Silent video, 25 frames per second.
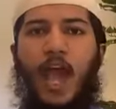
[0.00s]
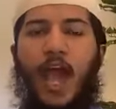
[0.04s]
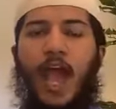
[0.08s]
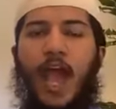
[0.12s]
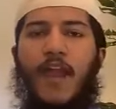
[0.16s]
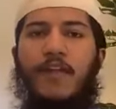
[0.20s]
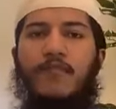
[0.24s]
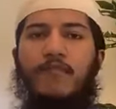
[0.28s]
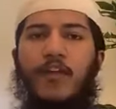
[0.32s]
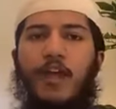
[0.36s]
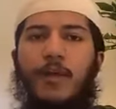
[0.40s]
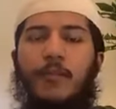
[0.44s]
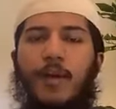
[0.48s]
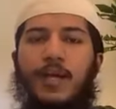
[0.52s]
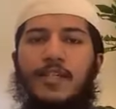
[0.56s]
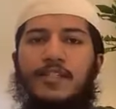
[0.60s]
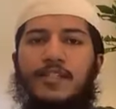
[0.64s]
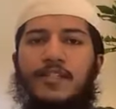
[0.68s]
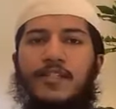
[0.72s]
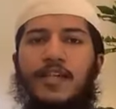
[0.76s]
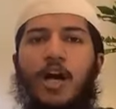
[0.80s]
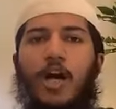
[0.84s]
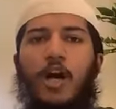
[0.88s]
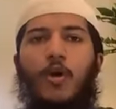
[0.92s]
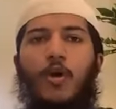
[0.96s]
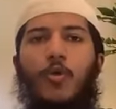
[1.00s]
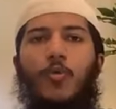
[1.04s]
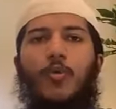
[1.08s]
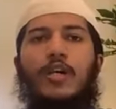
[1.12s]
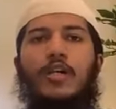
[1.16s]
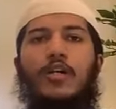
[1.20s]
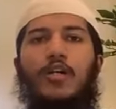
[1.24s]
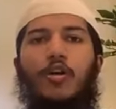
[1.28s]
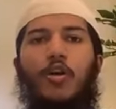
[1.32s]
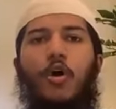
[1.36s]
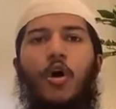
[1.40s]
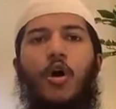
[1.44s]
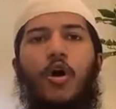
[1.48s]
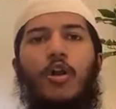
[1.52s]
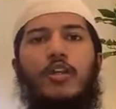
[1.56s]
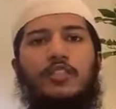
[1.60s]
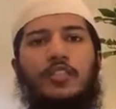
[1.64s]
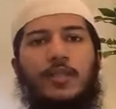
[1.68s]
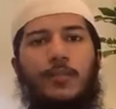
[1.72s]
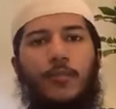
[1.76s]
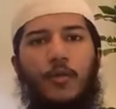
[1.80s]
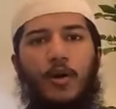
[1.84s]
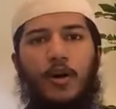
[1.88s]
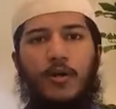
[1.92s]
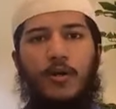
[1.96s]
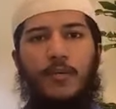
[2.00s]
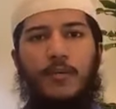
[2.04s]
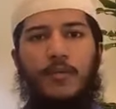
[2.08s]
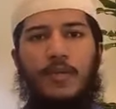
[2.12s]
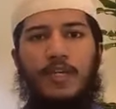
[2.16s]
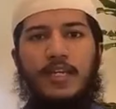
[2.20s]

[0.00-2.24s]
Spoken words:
and when my servant calls upon